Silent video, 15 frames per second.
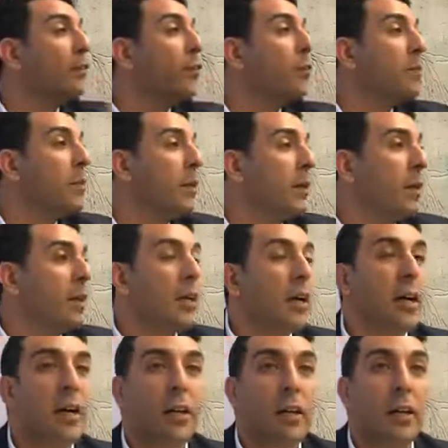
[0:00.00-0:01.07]
for me
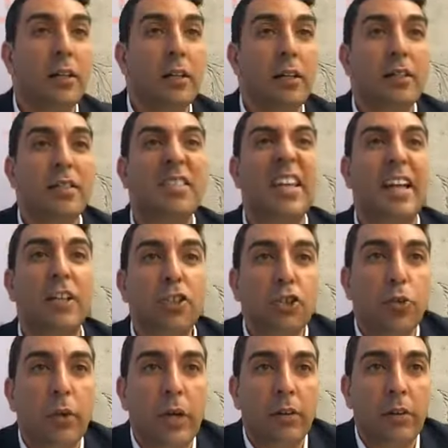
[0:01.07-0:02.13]
a, a
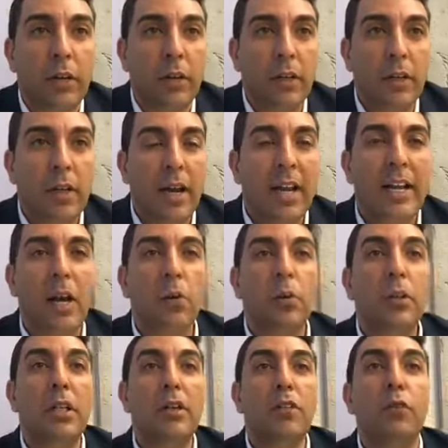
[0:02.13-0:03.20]
sanctuary and I will
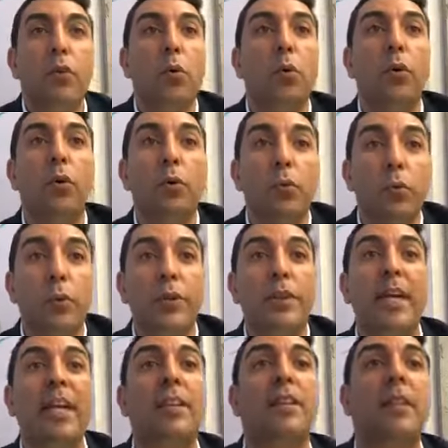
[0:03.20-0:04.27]
live
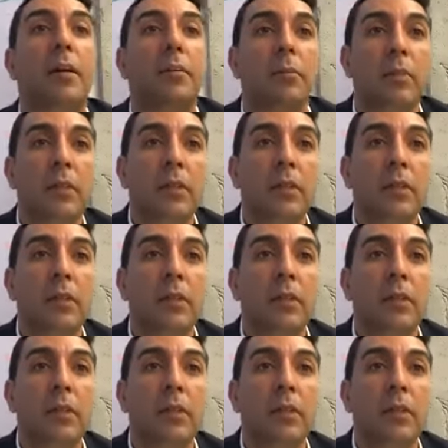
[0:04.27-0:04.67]
within them.